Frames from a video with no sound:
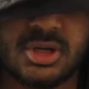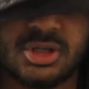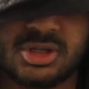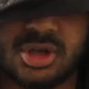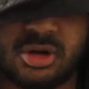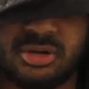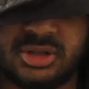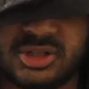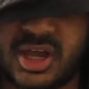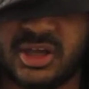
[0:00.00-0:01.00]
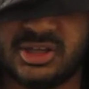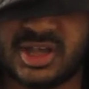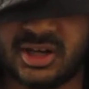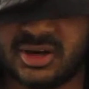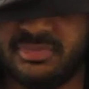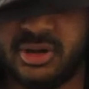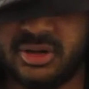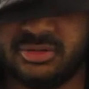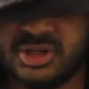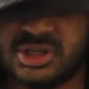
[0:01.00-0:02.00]
So is that
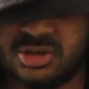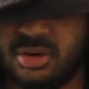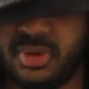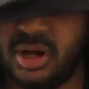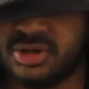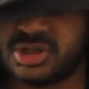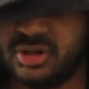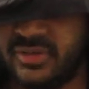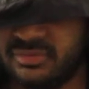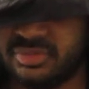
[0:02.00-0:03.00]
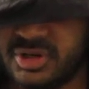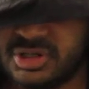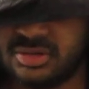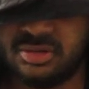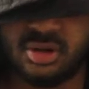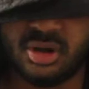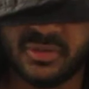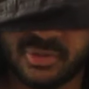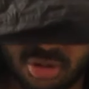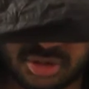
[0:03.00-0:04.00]
compelling reason to abolish life in prison?
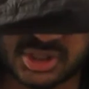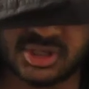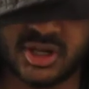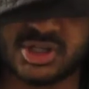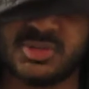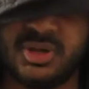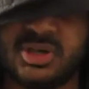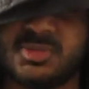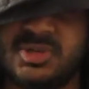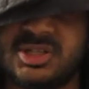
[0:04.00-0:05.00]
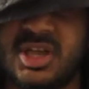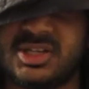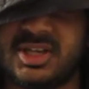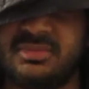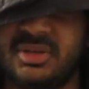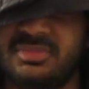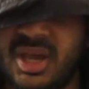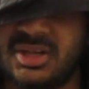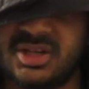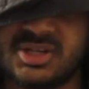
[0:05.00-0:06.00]
Of course not. Just because mistakes can be
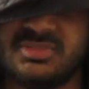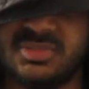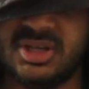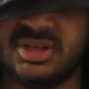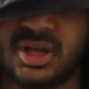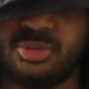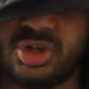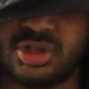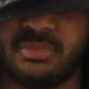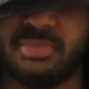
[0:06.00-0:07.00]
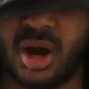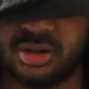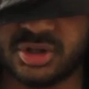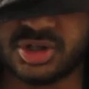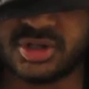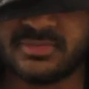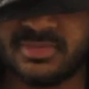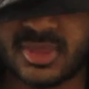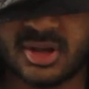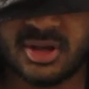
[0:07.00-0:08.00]
made doesn't mean that we should abolish
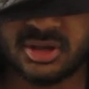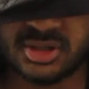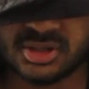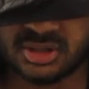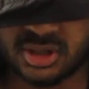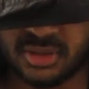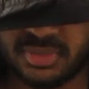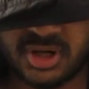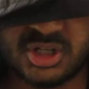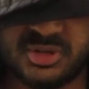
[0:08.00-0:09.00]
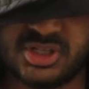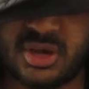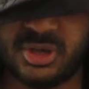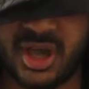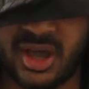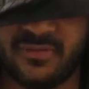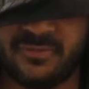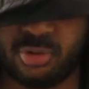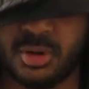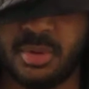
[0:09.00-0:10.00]
the punishments that we have
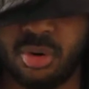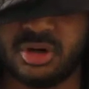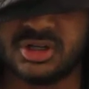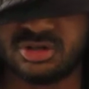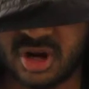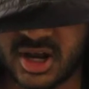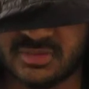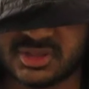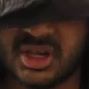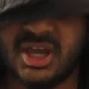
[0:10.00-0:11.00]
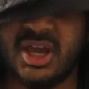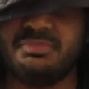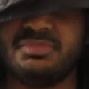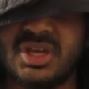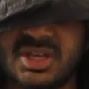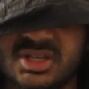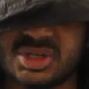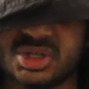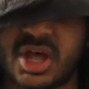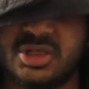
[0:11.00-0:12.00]
for abhorrent crimes. It
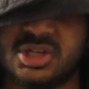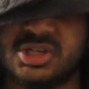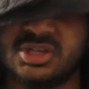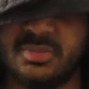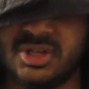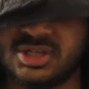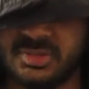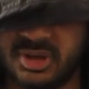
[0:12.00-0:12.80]
means that the system needs to